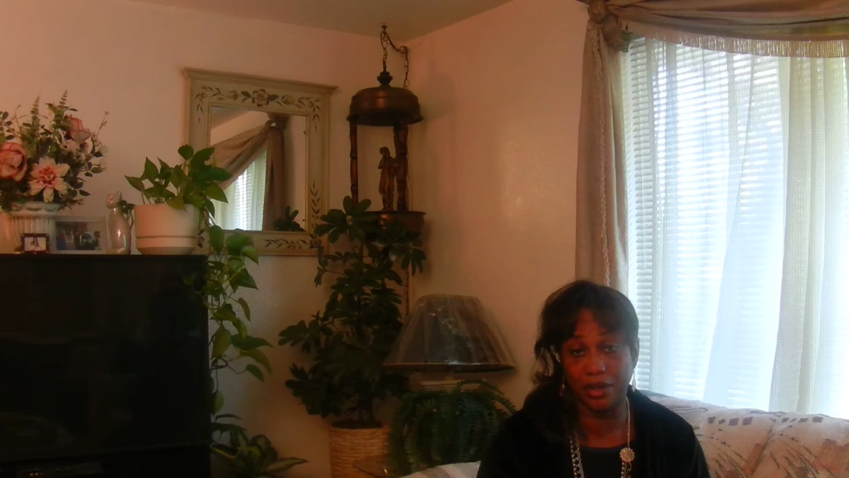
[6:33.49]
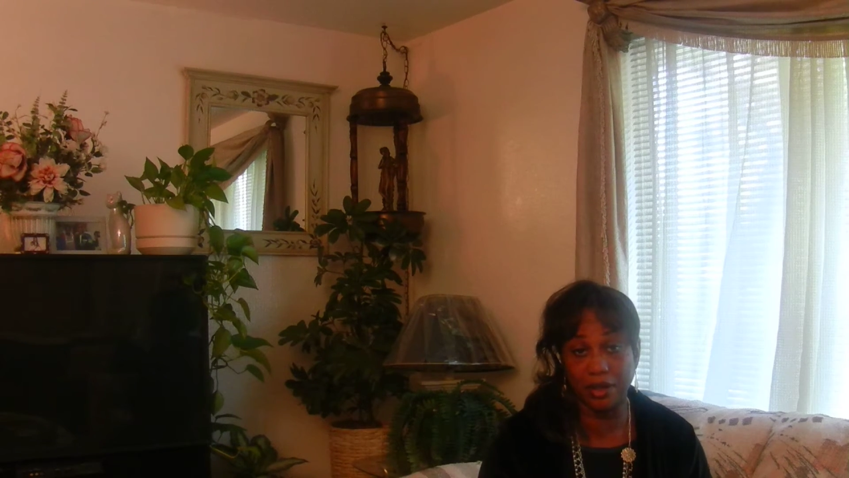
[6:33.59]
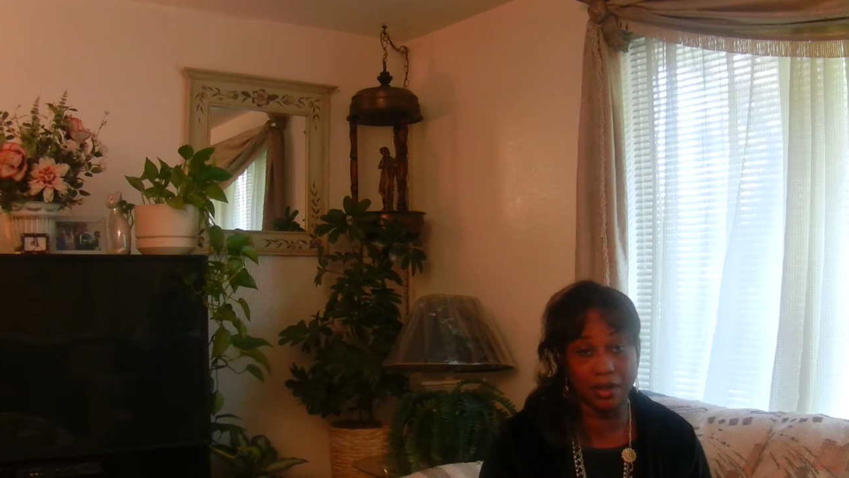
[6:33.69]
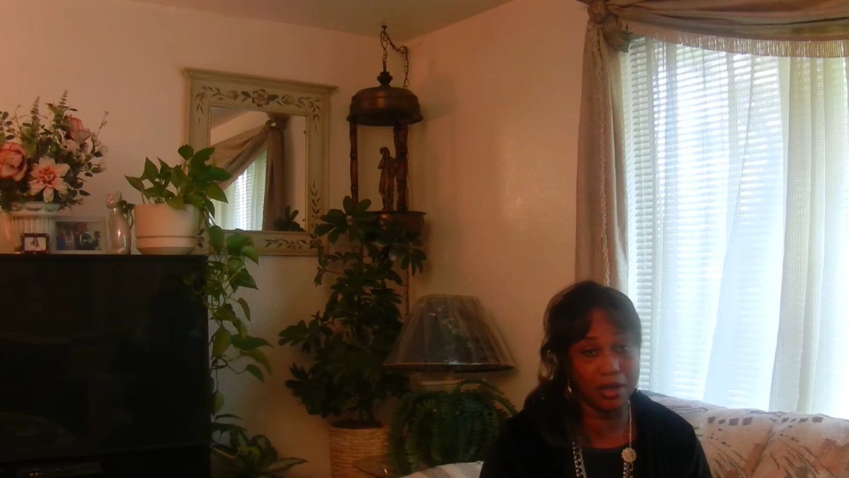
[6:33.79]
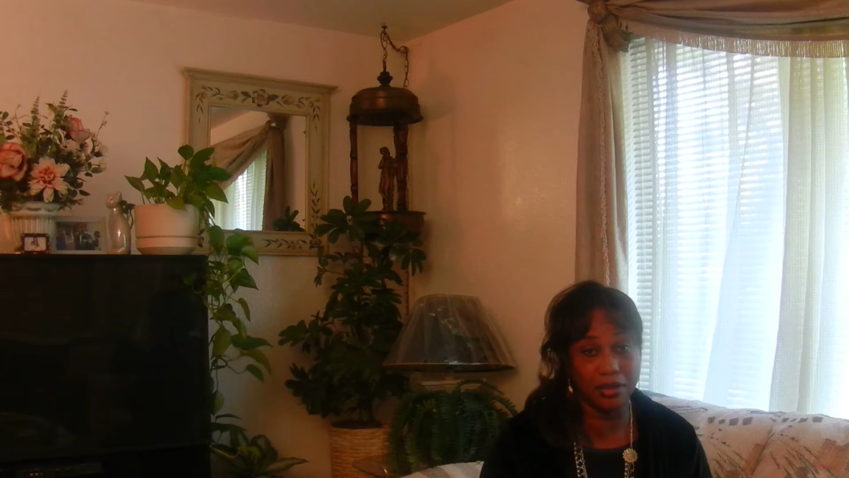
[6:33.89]

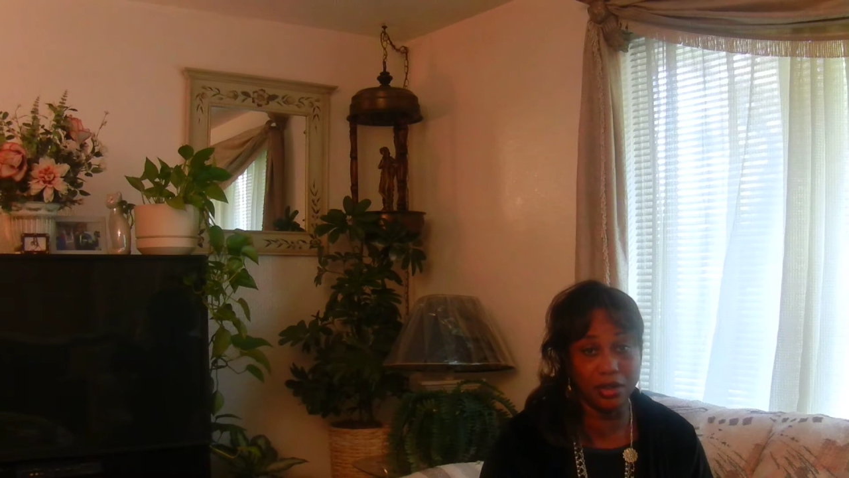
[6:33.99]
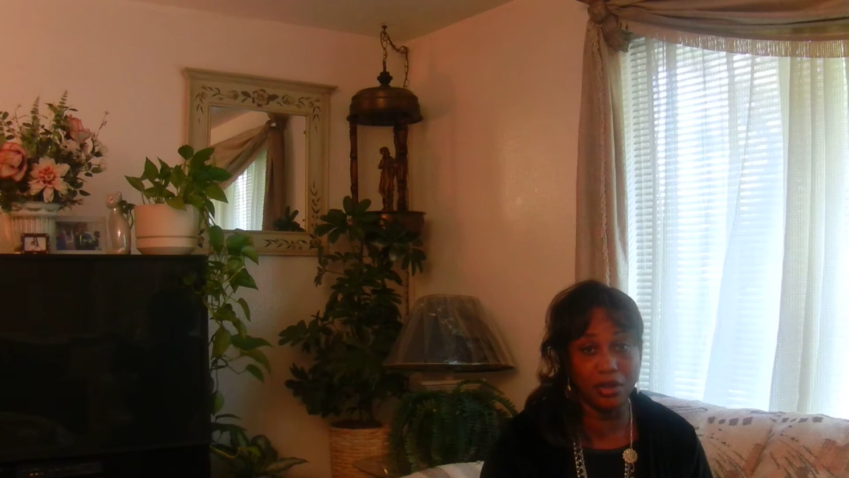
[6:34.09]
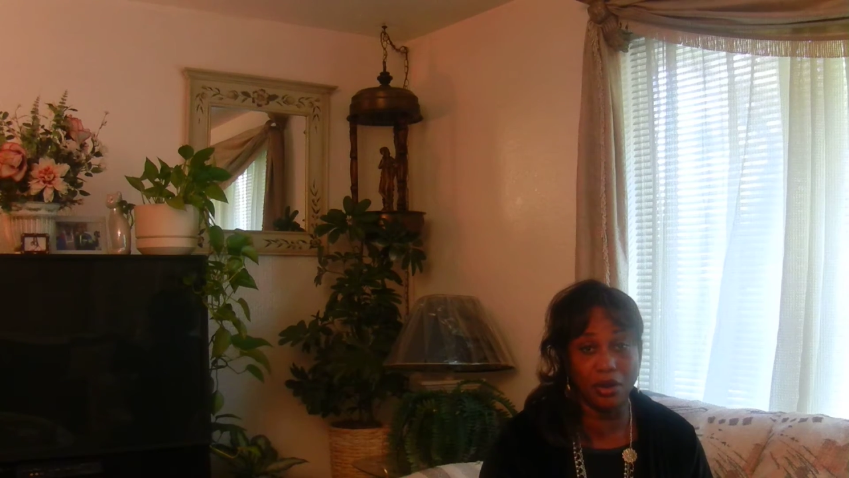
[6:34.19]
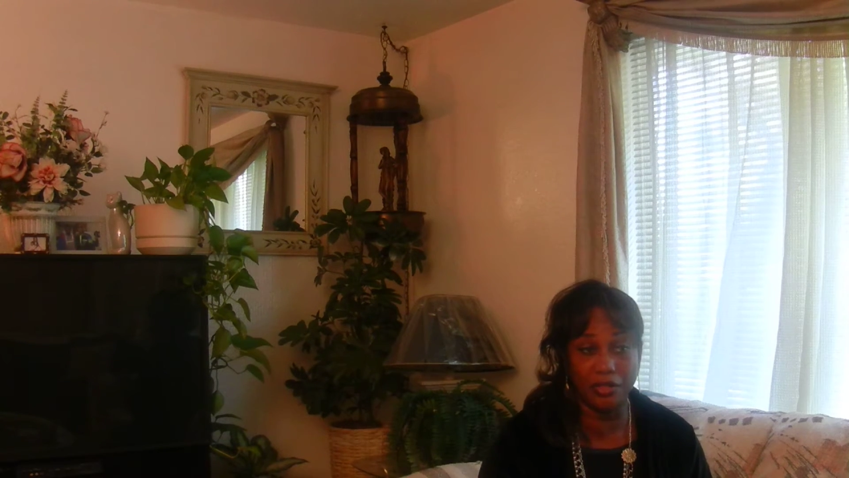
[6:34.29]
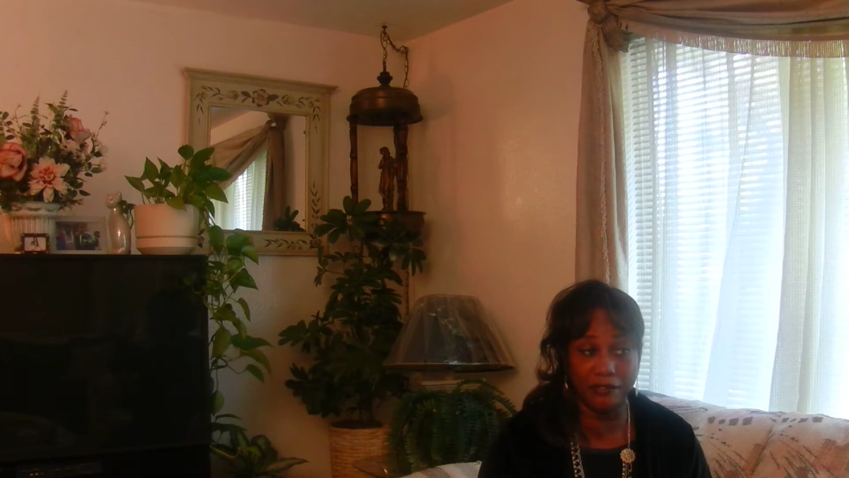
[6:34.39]
good, you
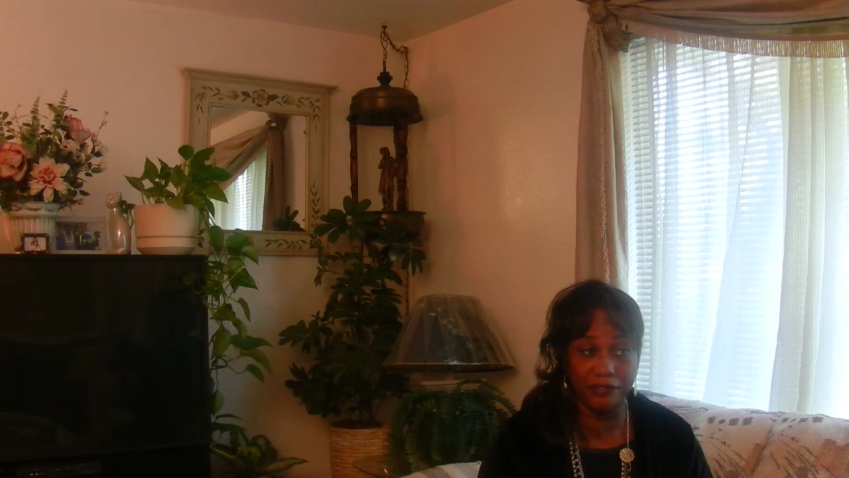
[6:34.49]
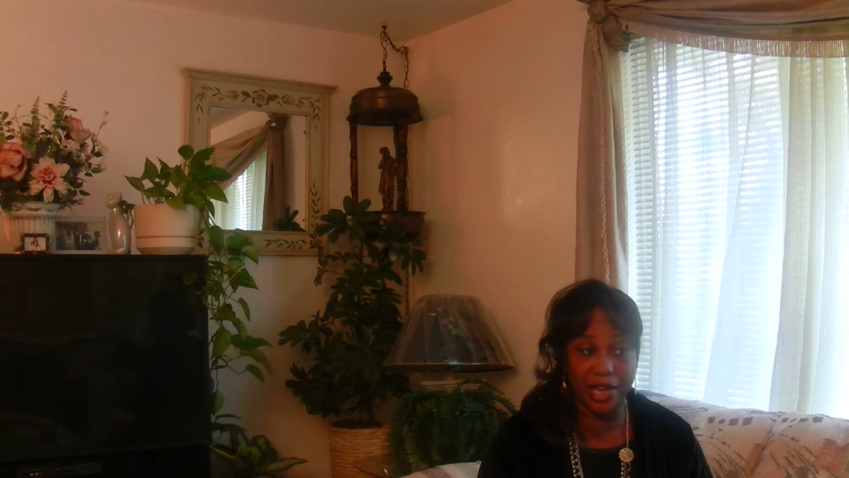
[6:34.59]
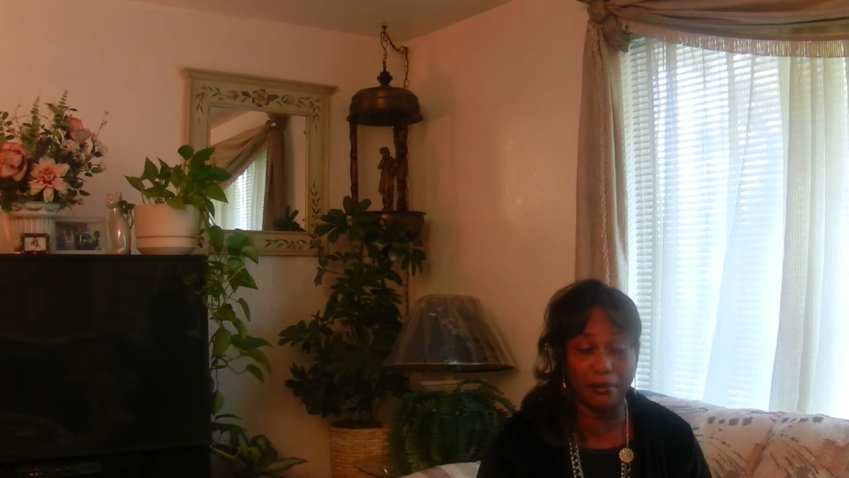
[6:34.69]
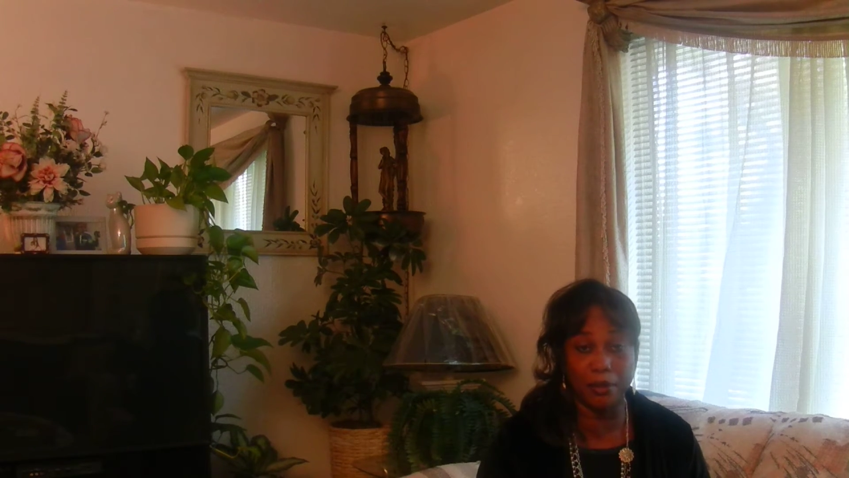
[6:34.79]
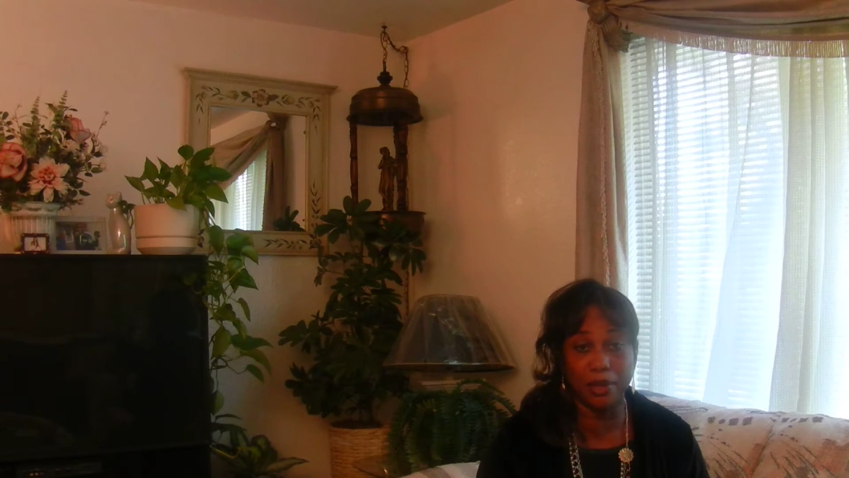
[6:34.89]
know, and the
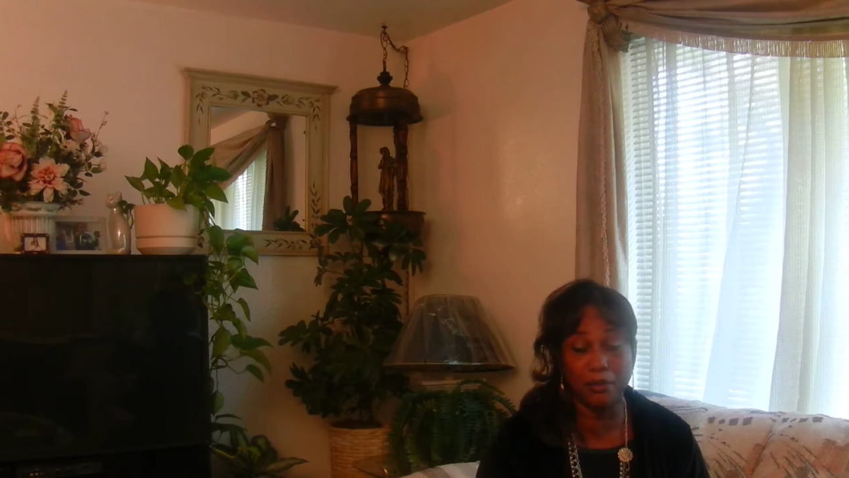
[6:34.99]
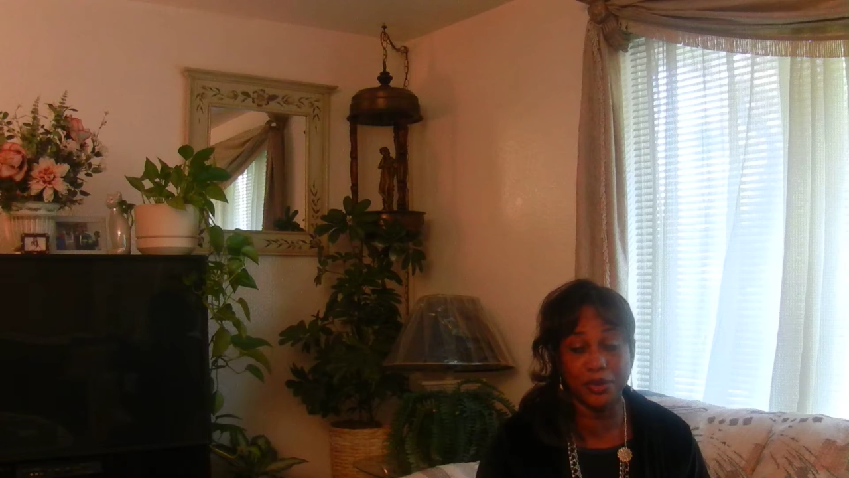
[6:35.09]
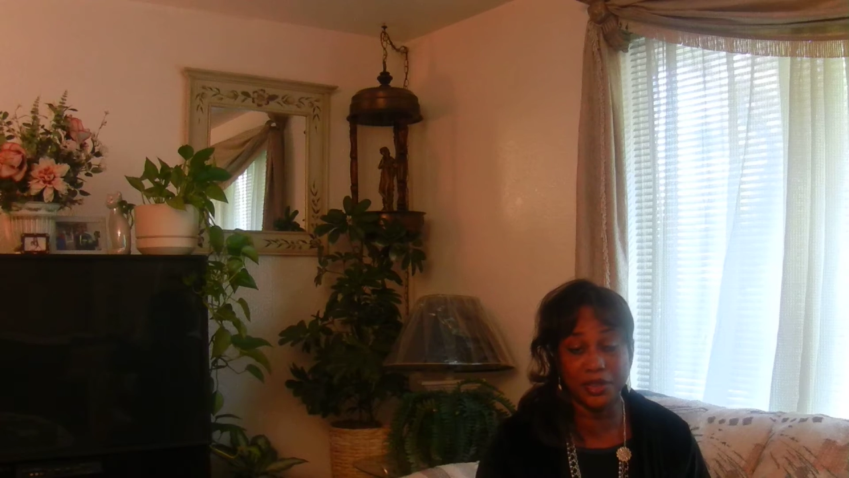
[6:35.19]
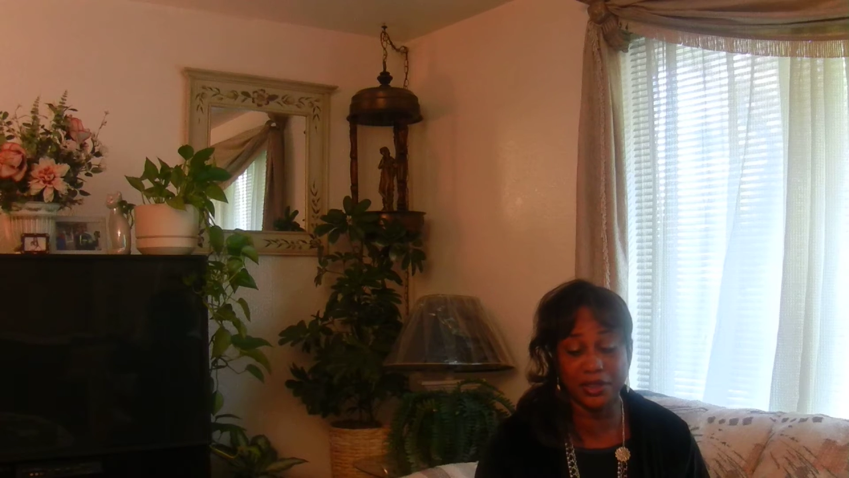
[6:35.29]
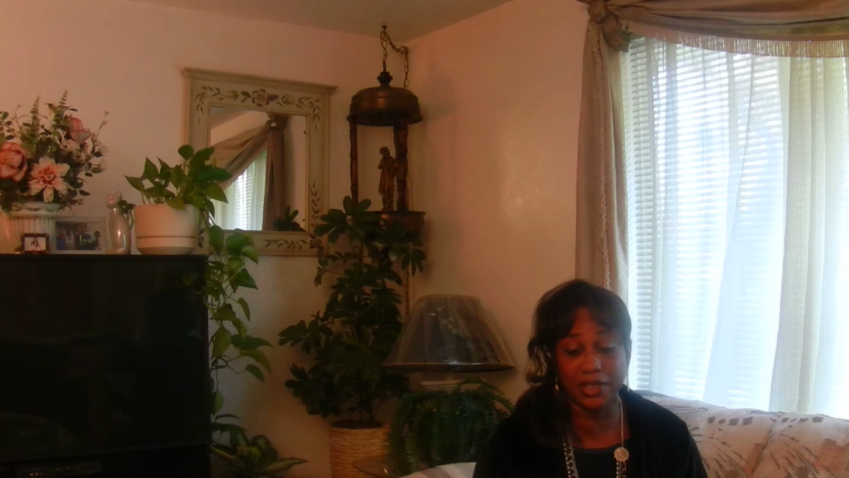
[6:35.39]
family
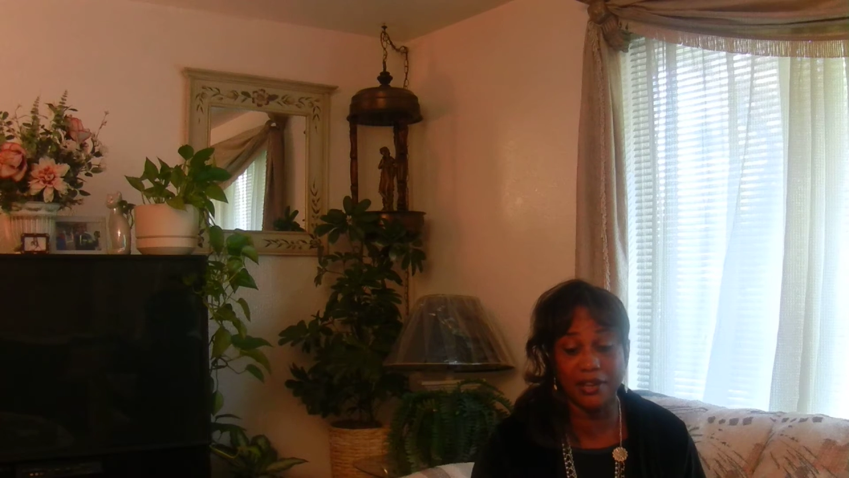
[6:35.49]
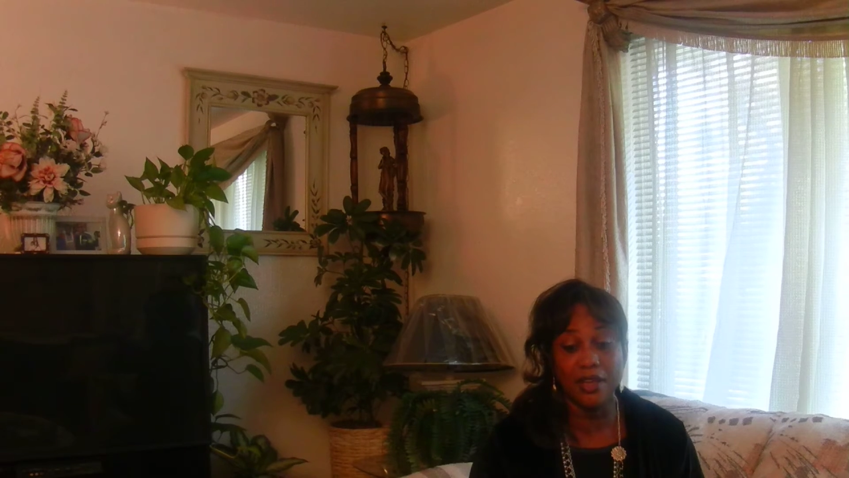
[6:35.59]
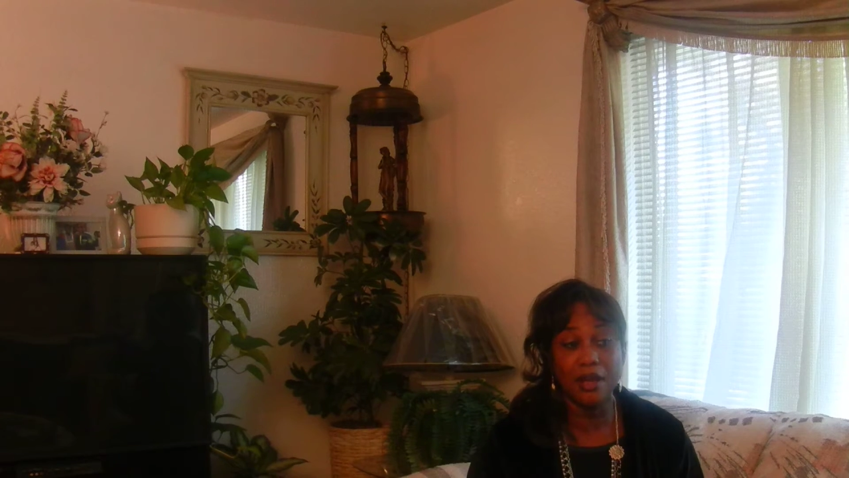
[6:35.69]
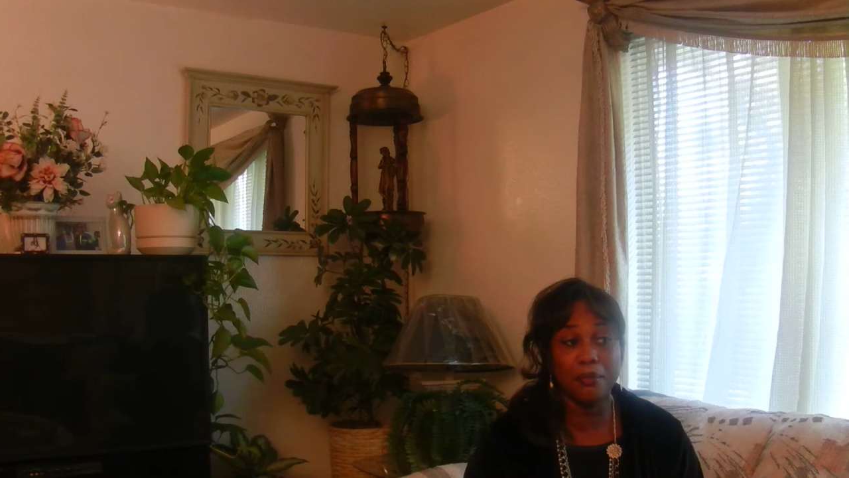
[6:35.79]
members and stuff.